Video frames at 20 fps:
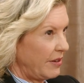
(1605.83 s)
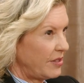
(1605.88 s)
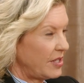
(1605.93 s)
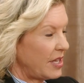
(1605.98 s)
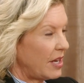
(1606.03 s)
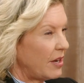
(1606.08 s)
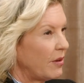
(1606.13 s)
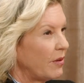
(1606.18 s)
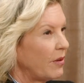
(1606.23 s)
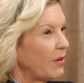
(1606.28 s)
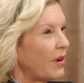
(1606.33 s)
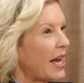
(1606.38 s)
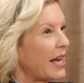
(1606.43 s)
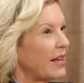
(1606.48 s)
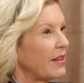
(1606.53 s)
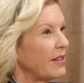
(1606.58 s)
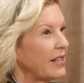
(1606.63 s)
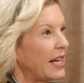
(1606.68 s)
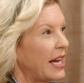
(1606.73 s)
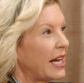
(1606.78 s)
So,
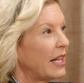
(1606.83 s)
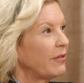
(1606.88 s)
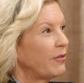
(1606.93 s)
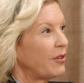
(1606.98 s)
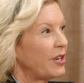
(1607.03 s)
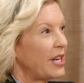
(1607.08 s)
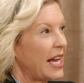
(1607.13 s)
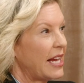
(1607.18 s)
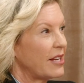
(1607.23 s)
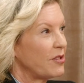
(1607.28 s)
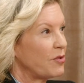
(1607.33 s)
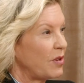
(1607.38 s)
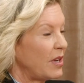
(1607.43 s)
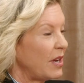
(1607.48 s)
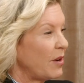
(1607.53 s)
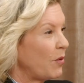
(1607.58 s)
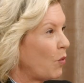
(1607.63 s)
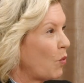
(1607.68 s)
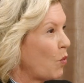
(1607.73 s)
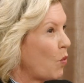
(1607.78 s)
California has
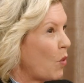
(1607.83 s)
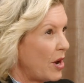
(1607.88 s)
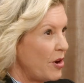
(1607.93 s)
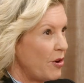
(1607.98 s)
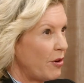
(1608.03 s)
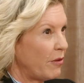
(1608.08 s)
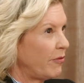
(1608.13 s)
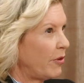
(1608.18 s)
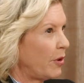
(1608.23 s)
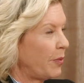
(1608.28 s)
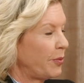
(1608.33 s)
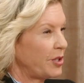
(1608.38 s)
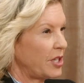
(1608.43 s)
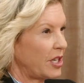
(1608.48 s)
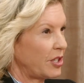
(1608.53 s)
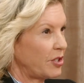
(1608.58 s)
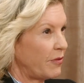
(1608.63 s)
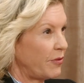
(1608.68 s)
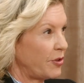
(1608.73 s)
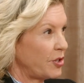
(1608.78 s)
wonderful
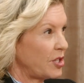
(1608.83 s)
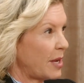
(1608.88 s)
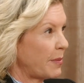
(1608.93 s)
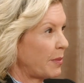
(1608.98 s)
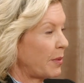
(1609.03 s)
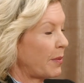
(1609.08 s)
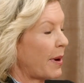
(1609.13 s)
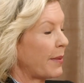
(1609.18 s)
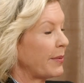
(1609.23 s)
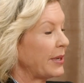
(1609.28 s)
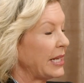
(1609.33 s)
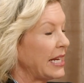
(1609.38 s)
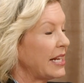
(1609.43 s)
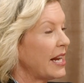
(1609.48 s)
protection for separate property.